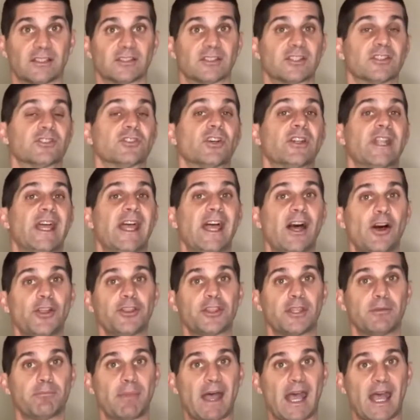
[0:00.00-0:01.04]
Because on a healthy
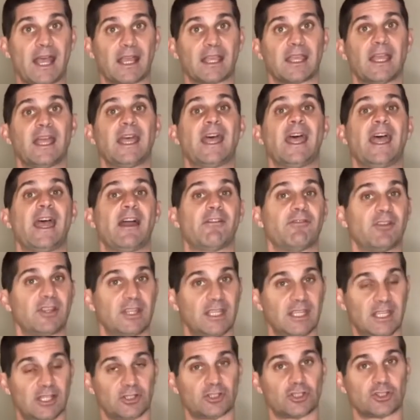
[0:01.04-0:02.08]
back, everything
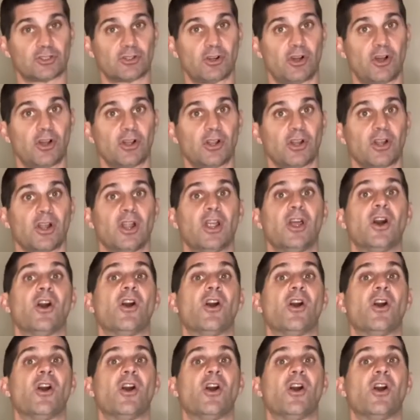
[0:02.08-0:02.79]
gets stronger.